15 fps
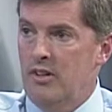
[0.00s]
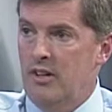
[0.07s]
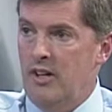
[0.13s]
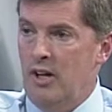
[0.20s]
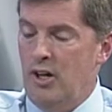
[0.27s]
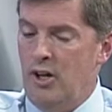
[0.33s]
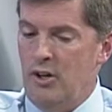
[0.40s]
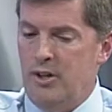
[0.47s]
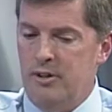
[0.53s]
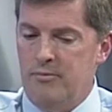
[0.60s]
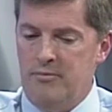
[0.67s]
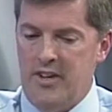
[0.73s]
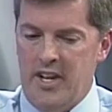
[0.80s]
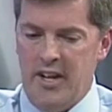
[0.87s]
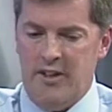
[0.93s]

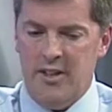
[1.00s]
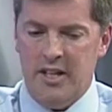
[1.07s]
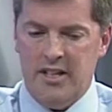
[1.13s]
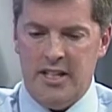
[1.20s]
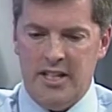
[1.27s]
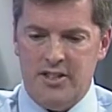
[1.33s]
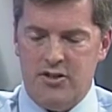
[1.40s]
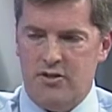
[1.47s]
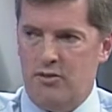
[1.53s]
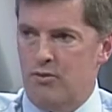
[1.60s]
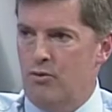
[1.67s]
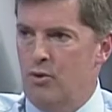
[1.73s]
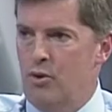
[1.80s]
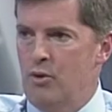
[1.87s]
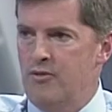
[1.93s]
um, and I think that's
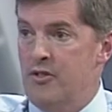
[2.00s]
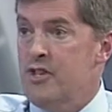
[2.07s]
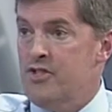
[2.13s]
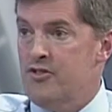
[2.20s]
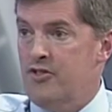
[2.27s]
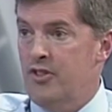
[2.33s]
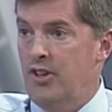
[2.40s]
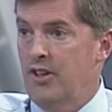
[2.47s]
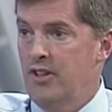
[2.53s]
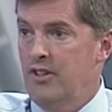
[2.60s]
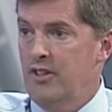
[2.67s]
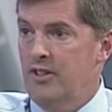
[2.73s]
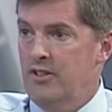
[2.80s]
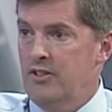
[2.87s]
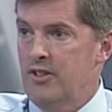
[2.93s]
through efficiency
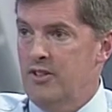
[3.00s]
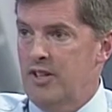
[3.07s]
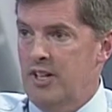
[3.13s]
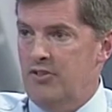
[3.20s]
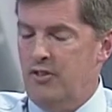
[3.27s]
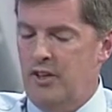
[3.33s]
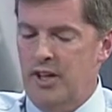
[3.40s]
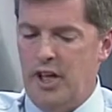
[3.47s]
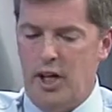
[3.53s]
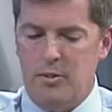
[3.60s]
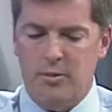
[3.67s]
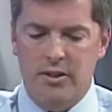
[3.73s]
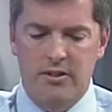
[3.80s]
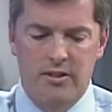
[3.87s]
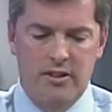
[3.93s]
mm-hmm. that that's going to
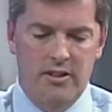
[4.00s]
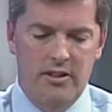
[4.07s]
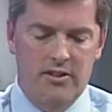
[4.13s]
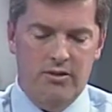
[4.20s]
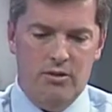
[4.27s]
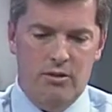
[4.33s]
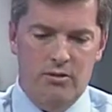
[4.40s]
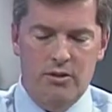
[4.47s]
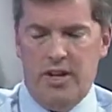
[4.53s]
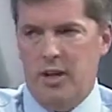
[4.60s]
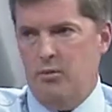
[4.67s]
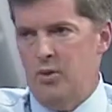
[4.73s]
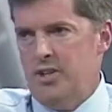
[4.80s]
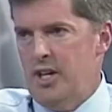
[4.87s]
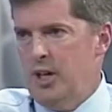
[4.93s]
happen. So again,
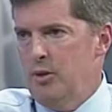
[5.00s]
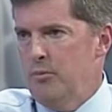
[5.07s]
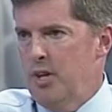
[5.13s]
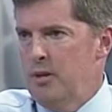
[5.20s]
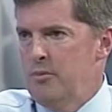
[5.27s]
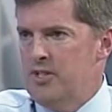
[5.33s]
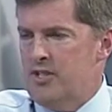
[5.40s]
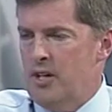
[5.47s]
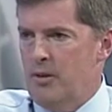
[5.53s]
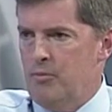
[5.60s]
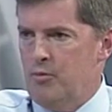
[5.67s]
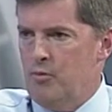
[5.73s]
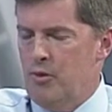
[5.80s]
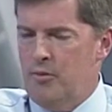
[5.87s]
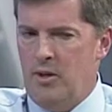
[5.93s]
we're taking baby
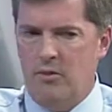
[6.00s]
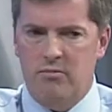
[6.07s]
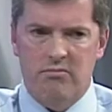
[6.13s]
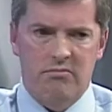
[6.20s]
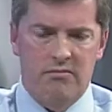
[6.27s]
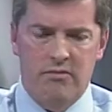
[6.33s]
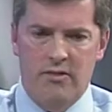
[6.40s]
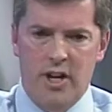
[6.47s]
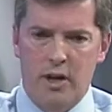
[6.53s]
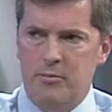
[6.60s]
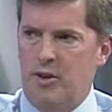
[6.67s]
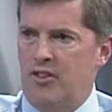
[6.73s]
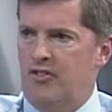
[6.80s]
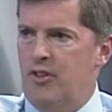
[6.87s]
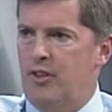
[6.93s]
steps. We're about nine
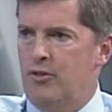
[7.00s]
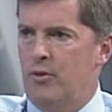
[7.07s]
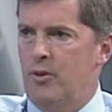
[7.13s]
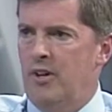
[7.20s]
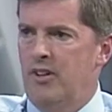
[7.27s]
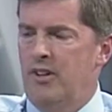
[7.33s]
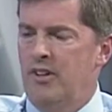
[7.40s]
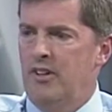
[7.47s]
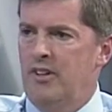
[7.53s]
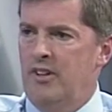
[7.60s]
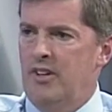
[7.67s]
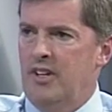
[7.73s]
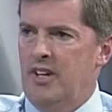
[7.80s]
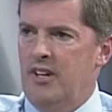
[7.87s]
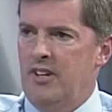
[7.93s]
months into it.
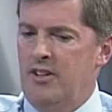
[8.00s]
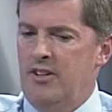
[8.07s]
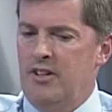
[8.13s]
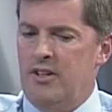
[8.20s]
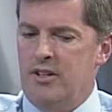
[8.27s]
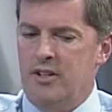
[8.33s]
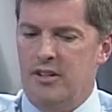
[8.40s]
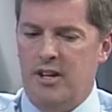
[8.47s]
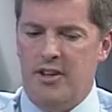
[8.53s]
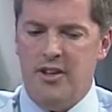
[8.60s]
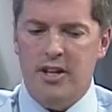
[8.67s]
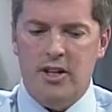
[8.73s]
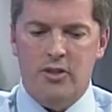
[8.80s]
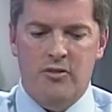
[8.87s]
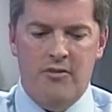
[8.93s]
And uh, I
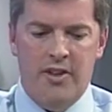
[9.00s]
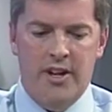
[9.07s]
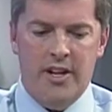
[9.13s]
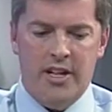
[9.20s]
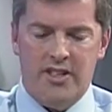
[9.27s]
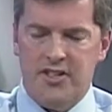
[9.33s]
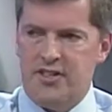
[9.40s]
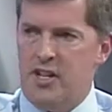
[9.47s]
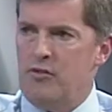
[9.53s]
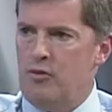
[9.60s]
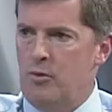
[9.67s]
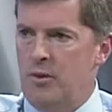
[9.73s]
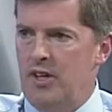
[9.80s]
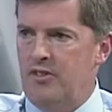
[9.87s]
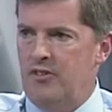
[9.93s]
think over the next several
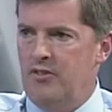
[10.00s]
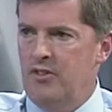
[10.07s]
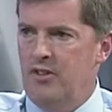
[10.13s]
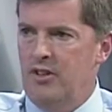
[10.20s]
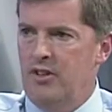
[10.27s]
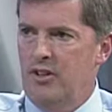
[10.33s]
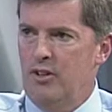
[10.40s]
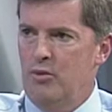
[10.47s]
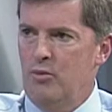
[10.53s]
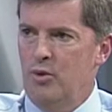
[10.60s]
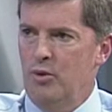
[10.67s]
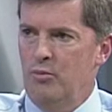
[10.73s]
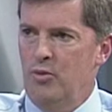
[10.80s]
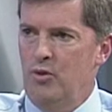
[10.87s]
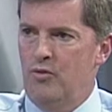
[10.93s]
months,
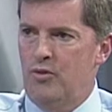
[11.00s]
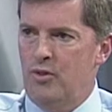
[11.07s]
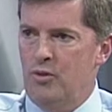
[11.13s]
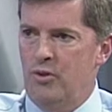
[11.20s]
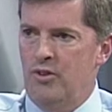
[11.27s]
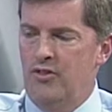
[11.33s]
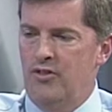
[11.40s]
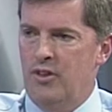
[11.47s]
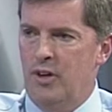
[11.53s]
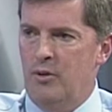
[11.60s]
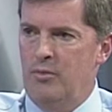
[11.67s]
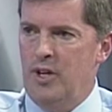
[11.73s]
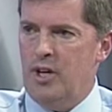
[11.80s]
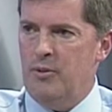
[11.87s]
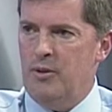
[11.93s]
we'll move towards uh,
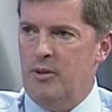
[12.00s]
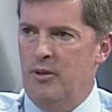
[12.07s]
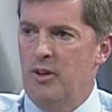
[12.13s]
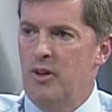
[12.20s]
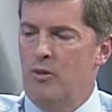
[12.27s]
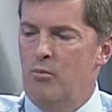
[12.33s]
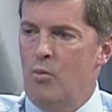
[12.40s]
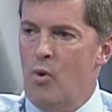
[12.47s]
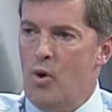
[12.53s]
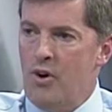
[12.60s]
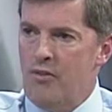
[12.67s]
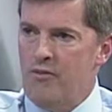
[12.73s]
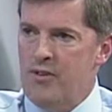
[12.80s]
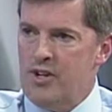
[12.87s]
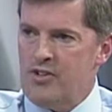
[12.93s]
becoming more
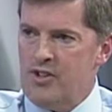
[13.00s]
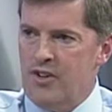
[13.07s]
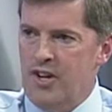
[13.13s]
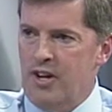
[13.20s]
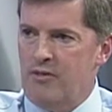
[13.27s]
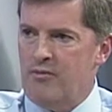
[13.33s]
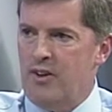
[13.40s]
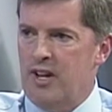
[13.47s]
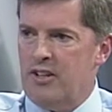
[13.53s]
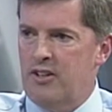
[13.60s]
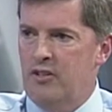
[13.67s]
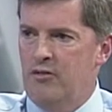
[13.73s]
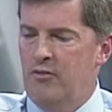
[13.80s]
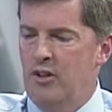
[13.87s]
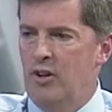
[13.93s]
efficient and
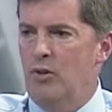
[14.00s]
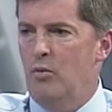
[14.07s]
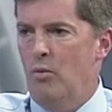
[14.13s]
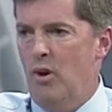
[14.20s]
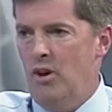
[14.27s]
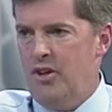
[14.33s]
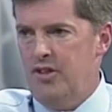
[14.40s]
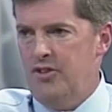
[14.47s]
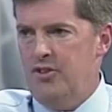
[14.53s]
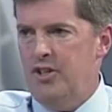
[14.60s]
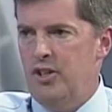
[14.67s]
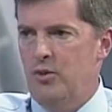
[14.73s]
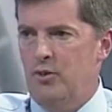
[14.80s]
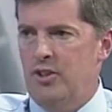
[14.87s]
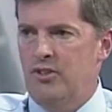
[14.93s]
effective while
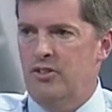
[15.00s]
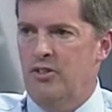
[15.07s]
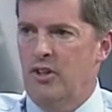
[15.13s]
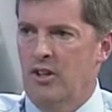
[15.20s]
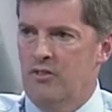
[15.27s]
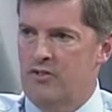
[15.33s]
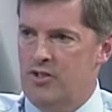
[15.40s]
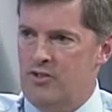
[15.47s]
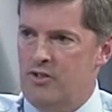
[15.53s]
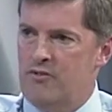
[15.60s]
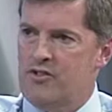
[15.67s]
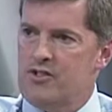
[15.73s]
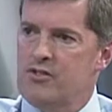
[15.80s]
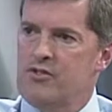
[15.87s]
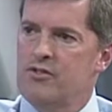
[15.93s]
continuing to deliver
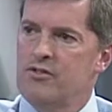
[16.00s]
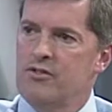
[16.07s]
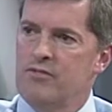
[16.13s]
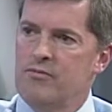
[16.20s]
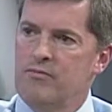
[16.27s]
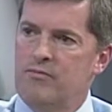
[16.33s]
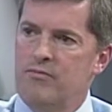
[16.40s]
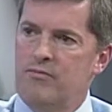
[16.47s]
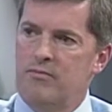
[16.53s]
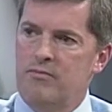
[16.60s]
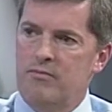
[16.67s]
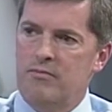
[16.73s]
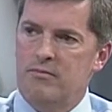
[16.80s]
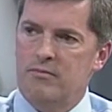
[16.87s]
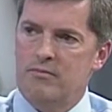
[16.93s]
services.
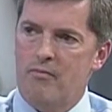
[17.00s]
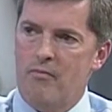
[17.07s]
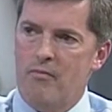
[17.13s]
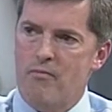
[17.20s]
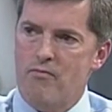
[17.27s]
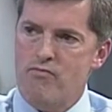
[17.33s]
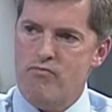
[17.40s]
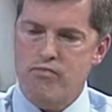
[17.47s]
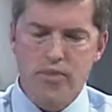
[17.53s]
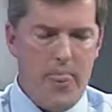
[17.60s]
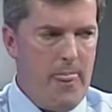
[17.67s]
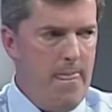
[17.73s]
And Heath, how long have you